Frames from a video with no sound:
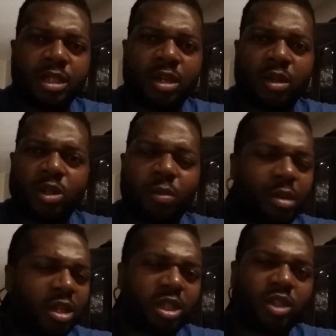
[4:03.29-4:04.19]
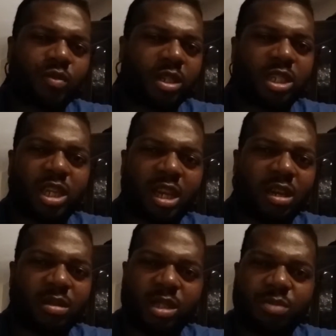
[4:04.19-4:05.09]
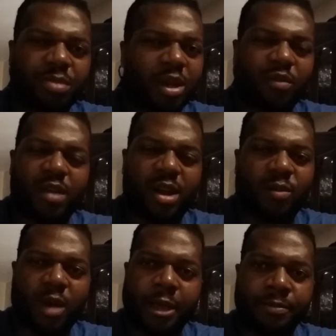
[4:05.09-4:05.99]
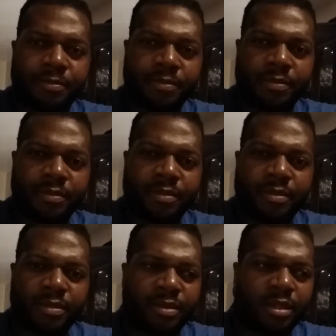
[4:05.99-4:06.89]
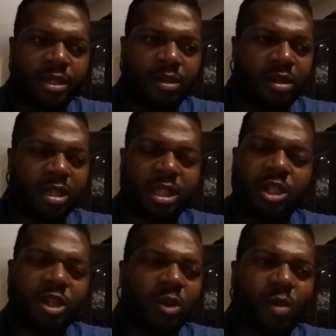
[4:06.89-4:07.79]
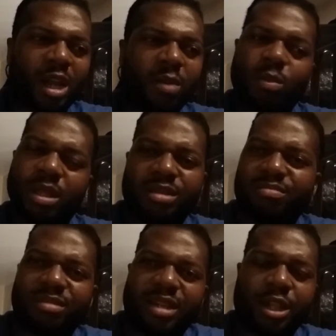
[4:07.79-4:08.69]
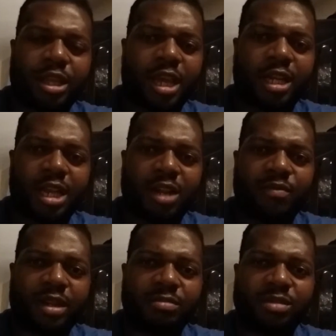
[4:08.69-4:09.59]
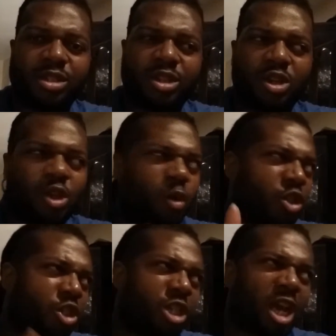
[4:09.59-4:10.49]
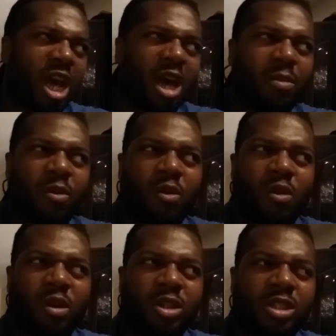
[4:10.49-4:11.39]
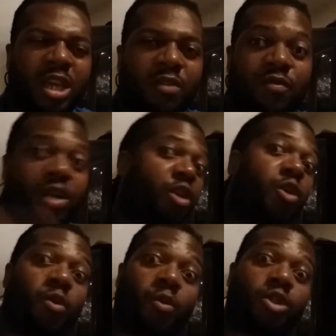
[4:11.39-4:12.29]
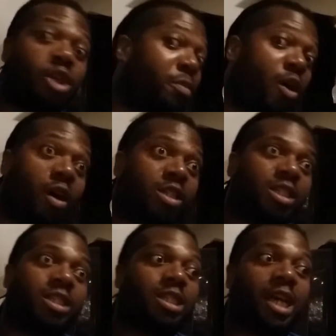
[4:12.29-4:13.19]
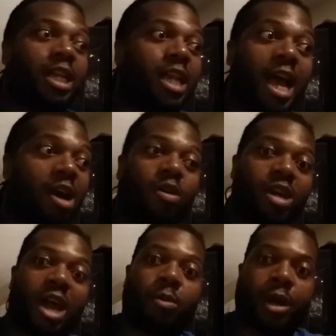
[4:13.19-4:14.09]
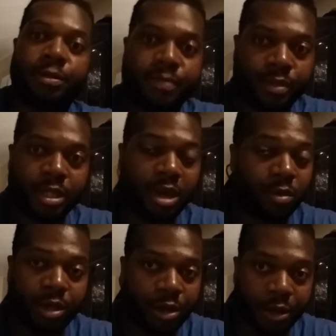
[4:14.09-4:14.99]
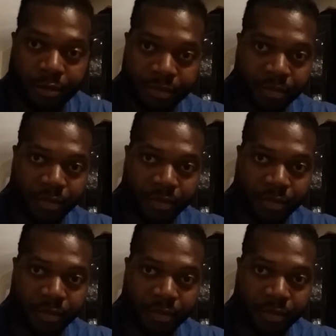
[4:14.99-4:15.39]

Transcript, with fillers: You know, don't be in such a rush to spend it right away. You know, because then you're going to wind up with nothing at the end of it. You know, you quit your job or you said fuck you to your boss and like now now what? Now what are you going to do?